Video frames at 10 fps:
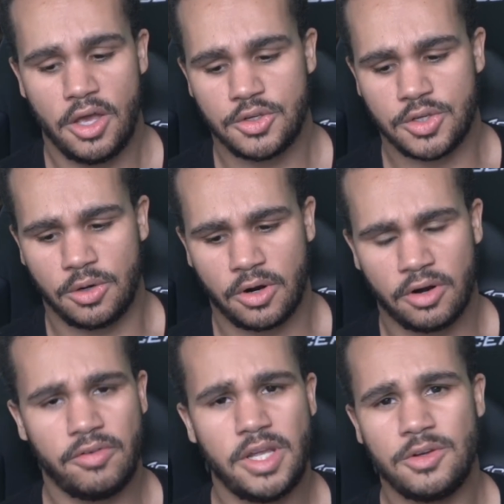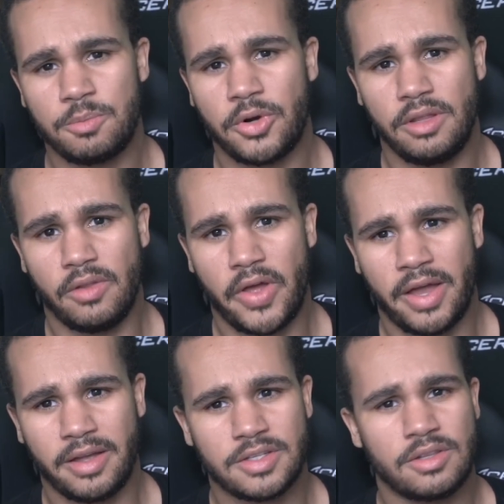So her video is pretty
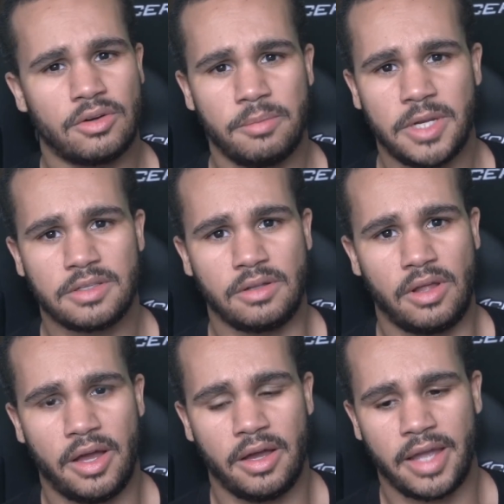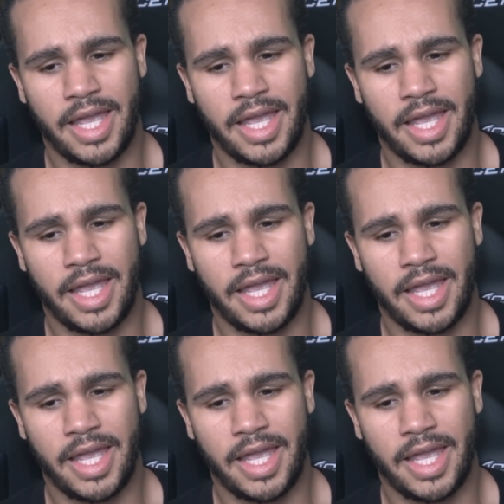long, it's 30 minutes long,